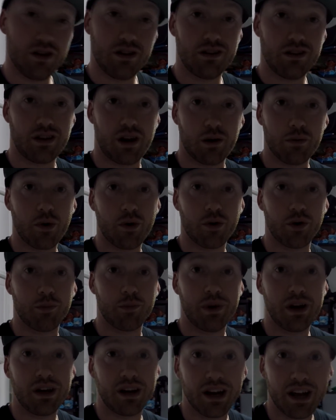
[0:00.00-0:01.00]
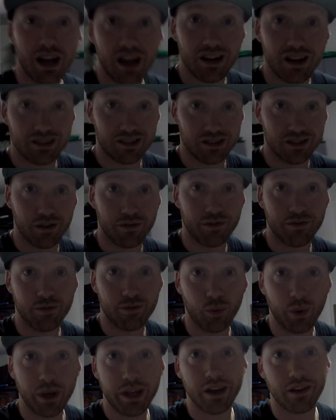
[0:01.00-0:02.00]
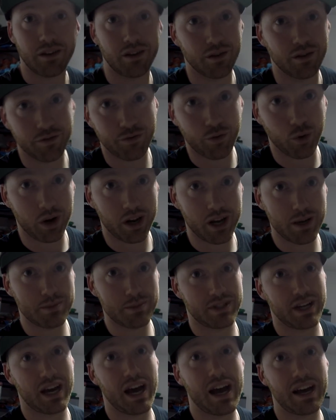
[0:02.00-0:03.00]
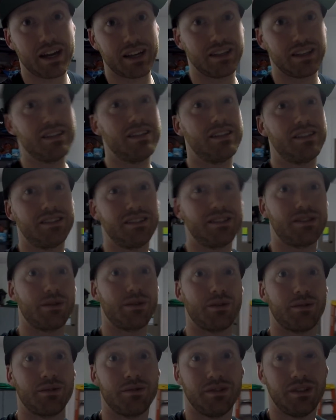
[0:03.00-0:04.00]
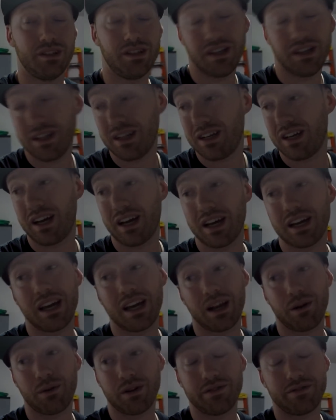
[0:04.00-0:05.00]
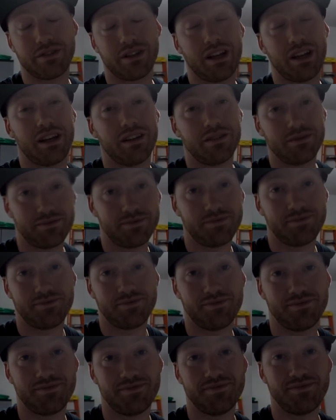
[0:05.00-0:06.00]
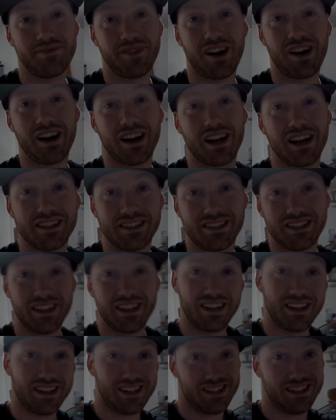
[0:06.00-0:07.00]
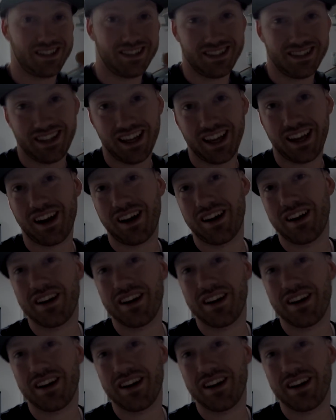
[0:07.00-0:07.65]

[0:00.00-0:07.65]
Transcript: Then I'm going to bed. I got a weekend of 4 games of hockey, so I gotta get ready for that. Alright guys, take care.